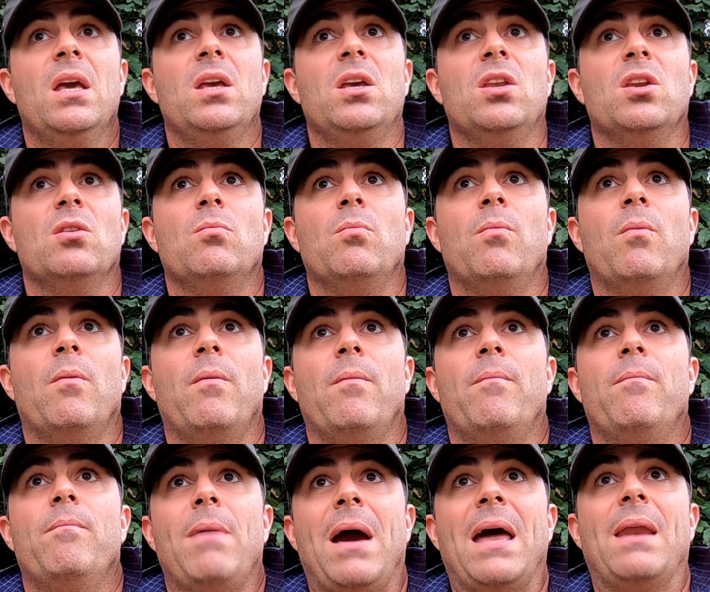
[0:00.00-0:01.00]
you know,
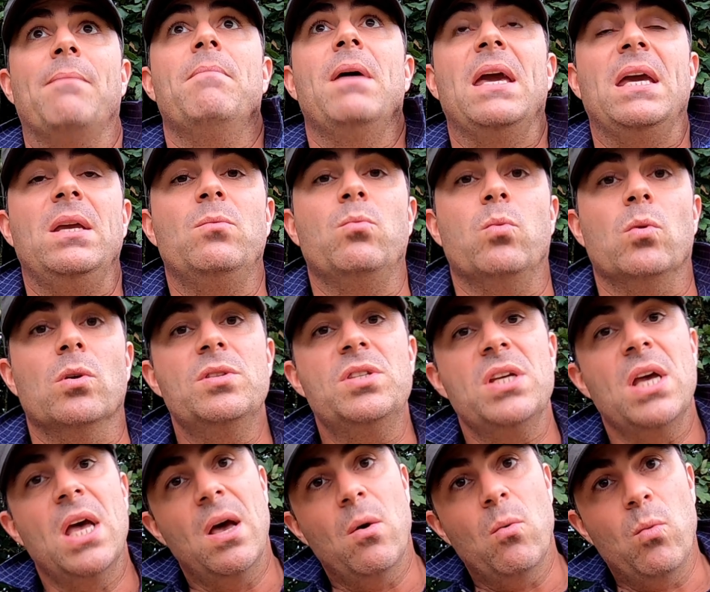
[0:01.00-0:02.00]
man-made
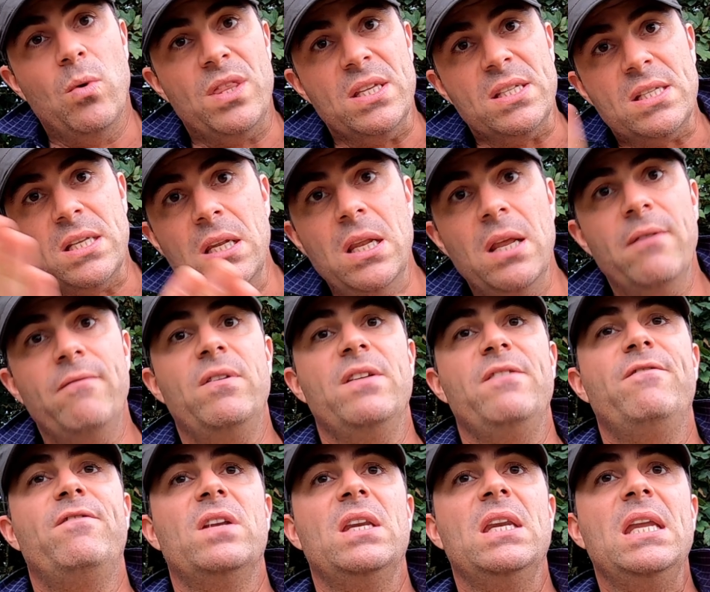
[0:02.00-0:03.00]
woods with this
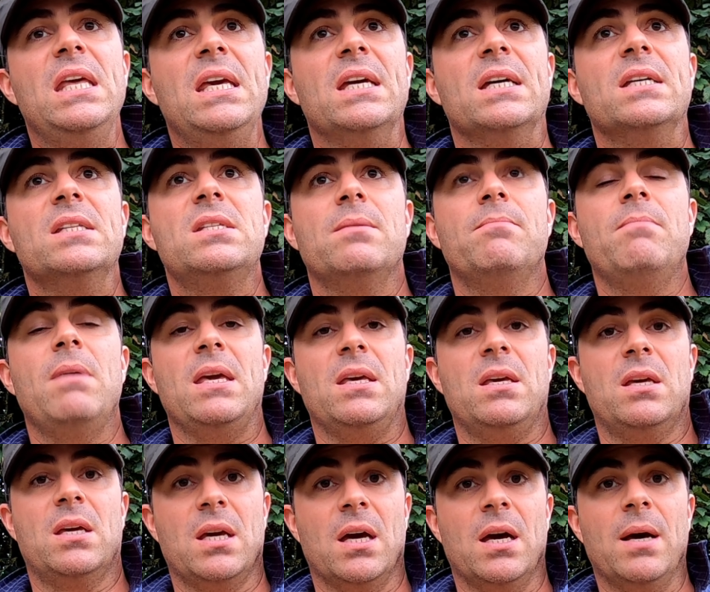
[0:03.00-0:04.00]
lovely veneer to
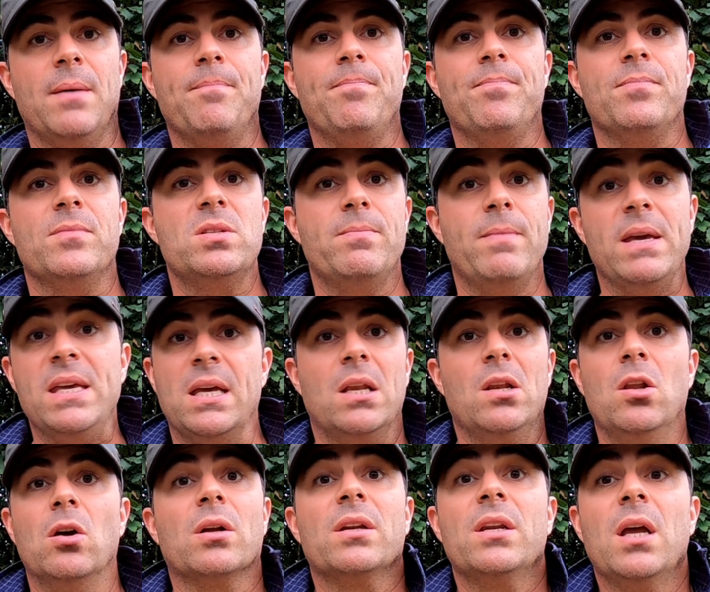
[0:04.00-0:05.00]
make, um, to make
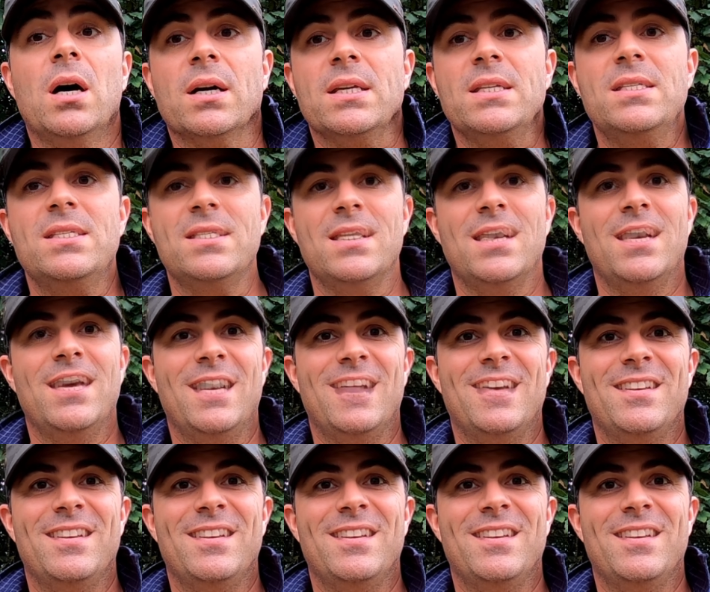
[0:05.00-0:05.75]
it look nice.